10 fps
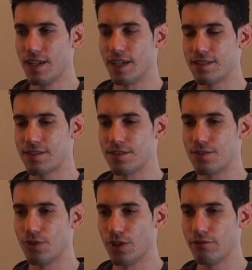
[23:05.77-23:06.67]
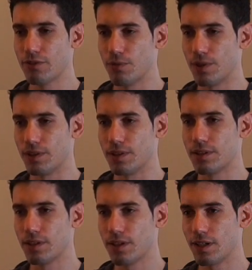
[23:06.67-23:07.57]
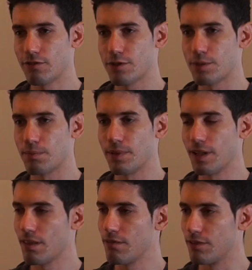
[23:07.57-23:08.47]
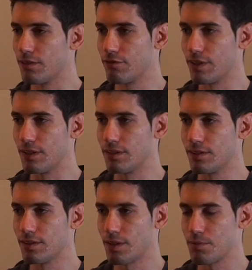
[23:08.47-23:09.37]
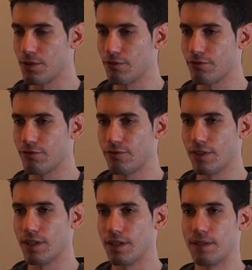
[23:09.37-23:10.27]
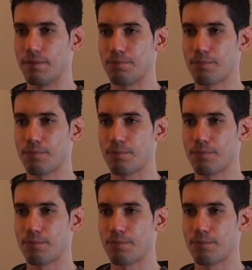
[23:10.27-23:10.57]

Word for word: It's it's for everyone. It really levels the playing field in terms of um,